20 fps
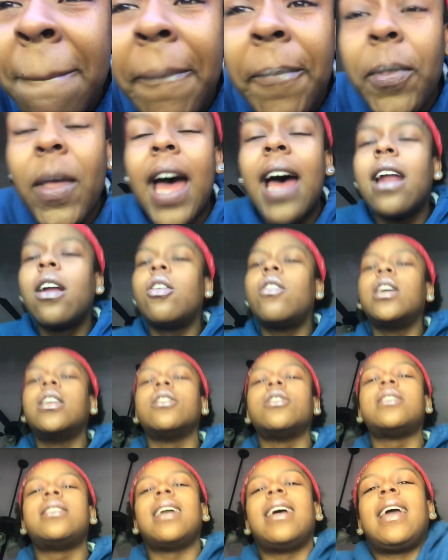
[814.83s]
I don't
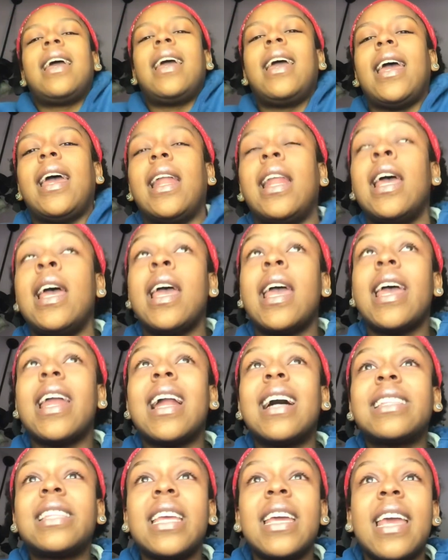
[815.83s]
understand.
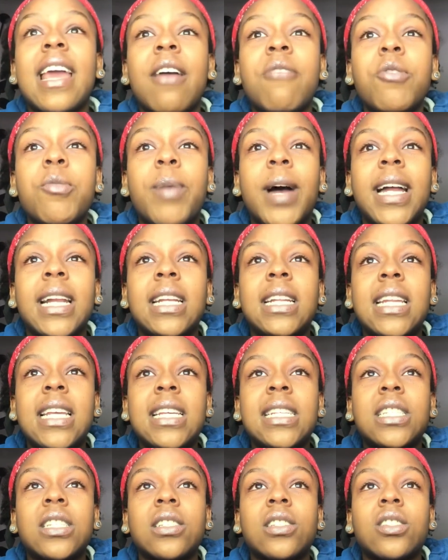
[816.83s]
And I think everybody
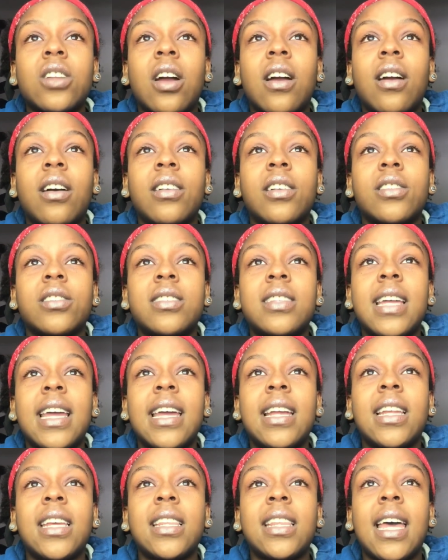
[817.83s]
needs to start
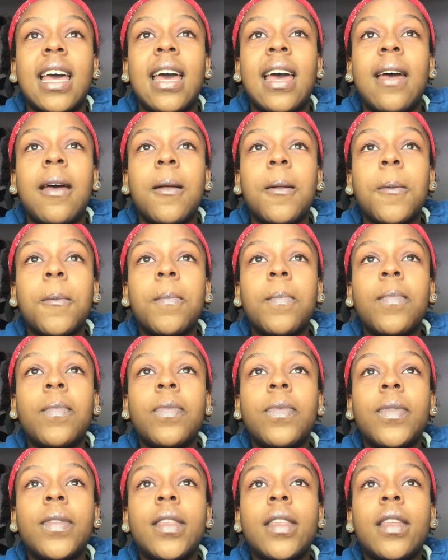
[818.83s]
understanding that
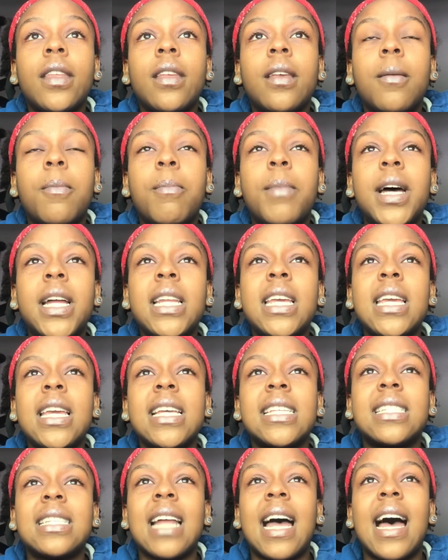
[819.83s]

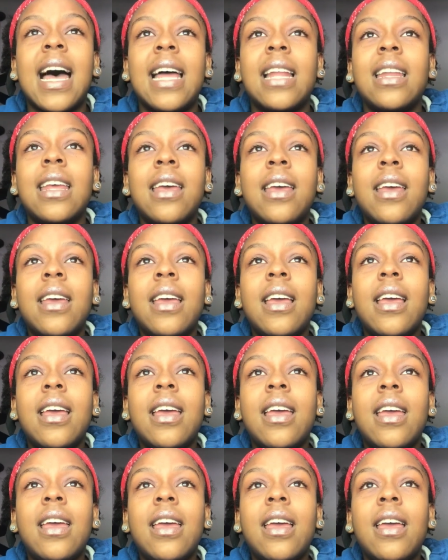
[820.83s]
money is not
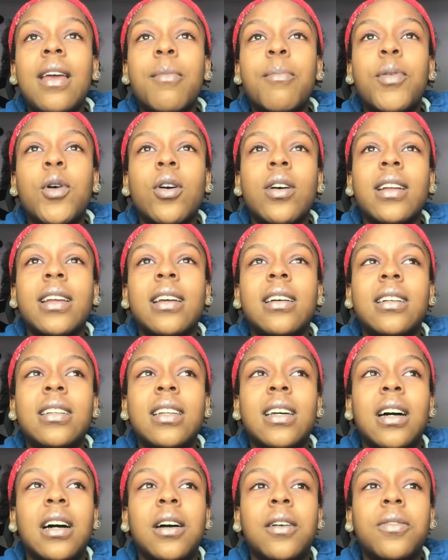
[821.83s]
important
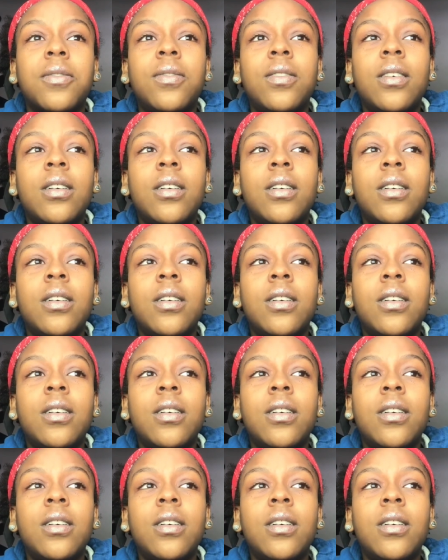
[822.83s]
enough.